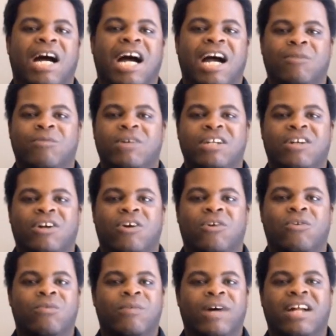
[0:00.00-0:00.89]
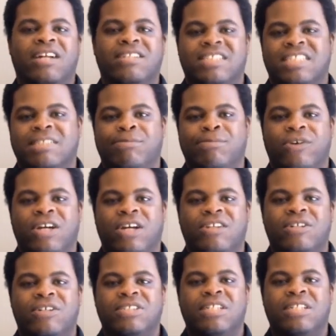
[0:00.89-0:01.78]
I would go well into
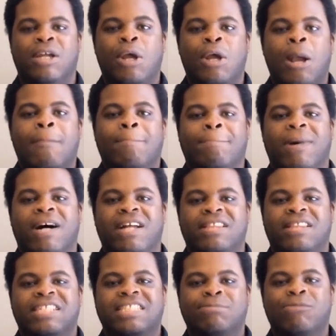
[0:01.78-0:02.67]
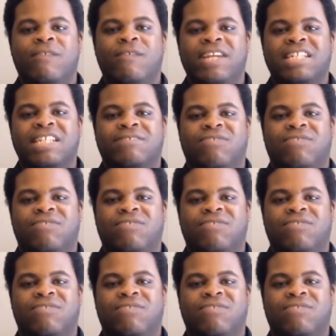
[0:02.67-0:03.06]
spoilers, but this movie is